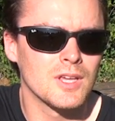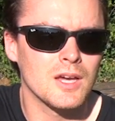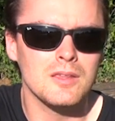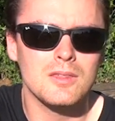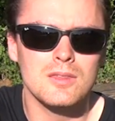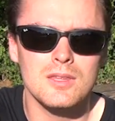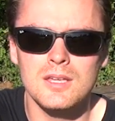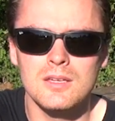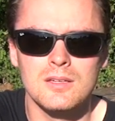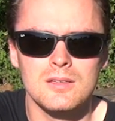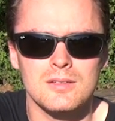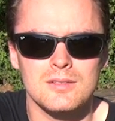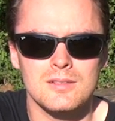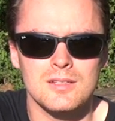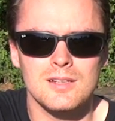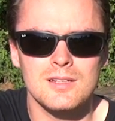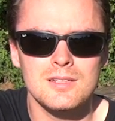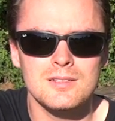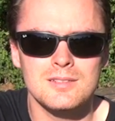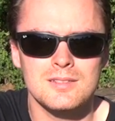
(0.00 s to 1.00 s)
I think
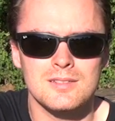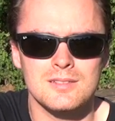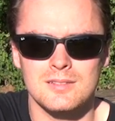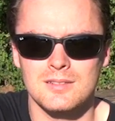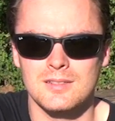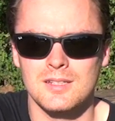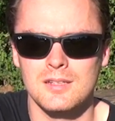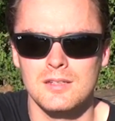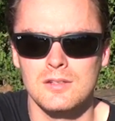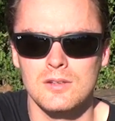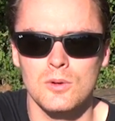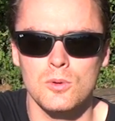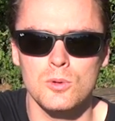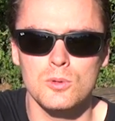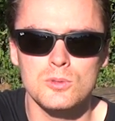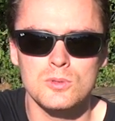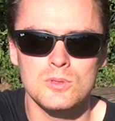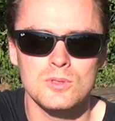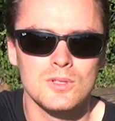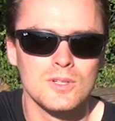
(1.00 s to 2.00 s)
at least he
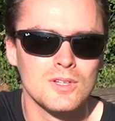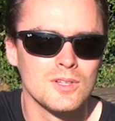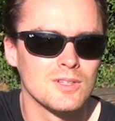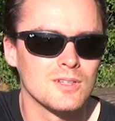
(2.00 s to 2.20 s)
knows,